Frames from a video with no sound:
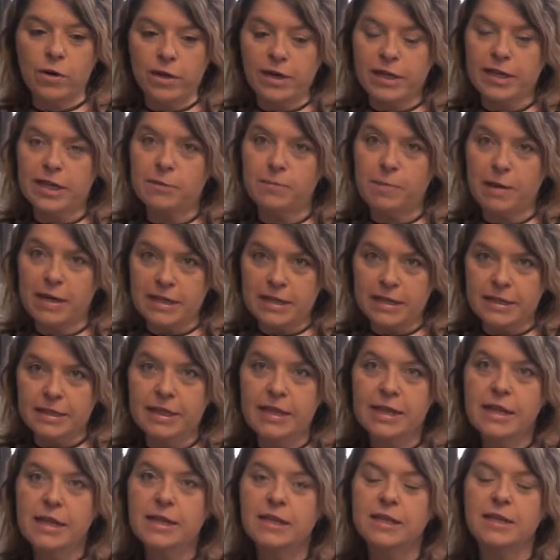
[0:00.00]
work
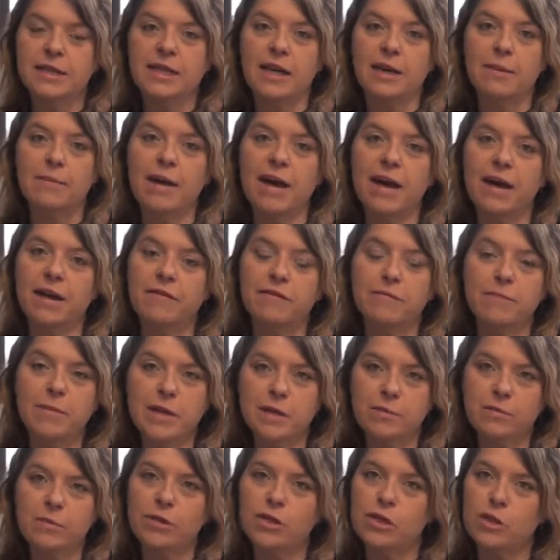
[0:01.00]
independently, some have
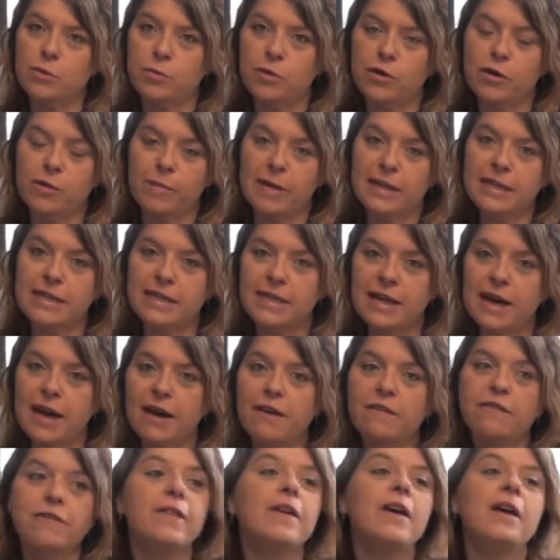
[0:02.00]
minimal support by
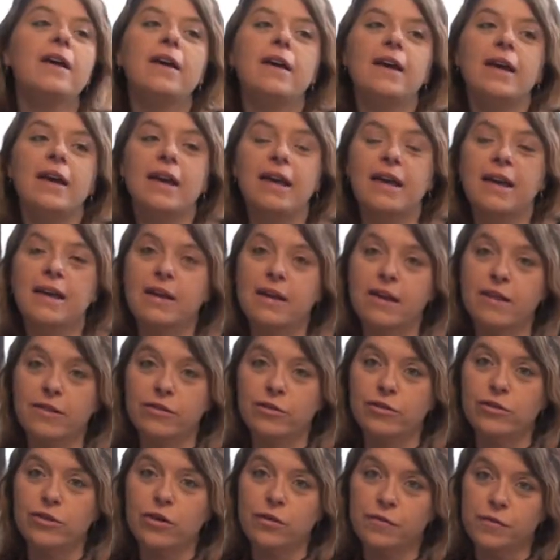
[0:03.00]
staff, and
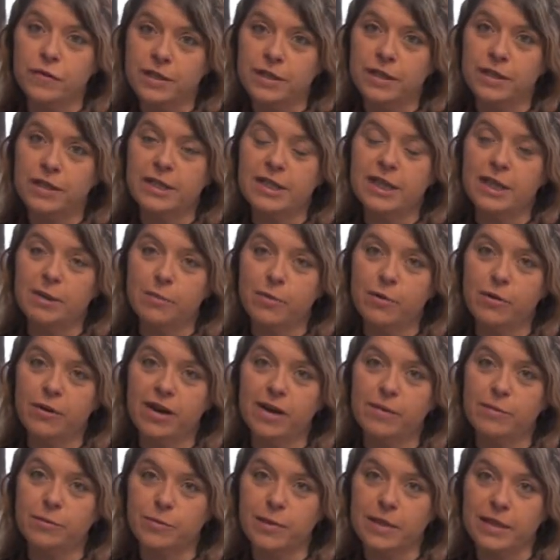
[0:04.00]
others co-facilitate
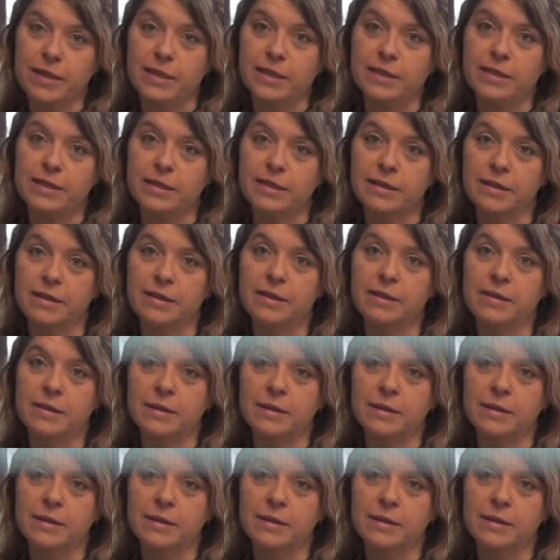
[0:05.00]
programs with us.